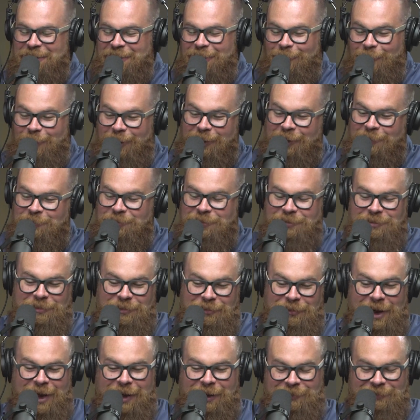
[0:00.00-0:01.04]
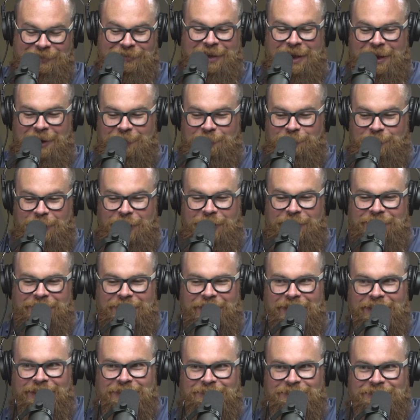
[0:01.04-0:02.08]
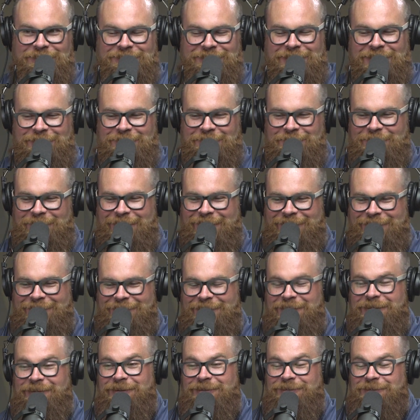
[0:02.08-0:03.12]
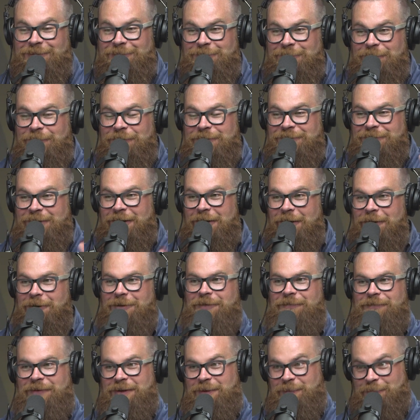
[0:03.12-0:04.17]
Welcome to the Drag Us Down podcast with Seth and Beth. This is a photography